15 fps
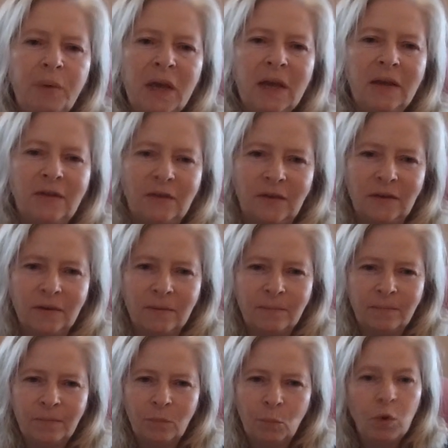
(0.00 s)
peace
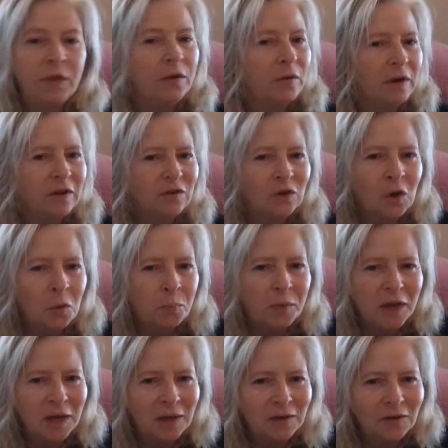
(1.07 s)
when there is no
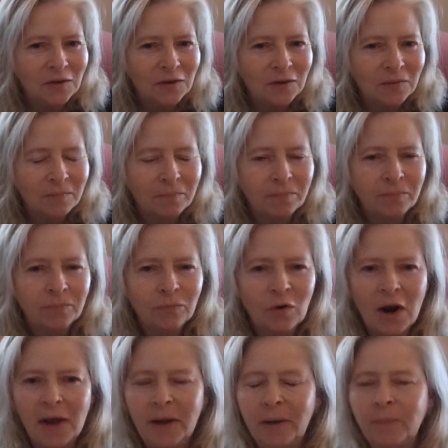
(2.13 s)
peace,
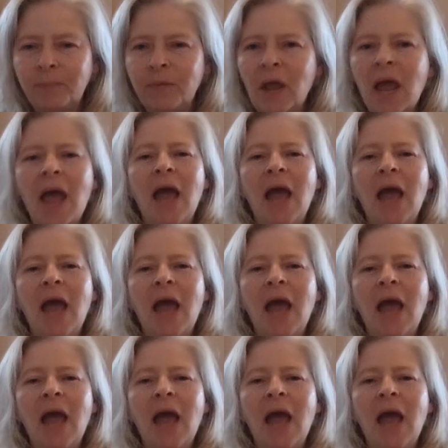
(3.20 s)
right?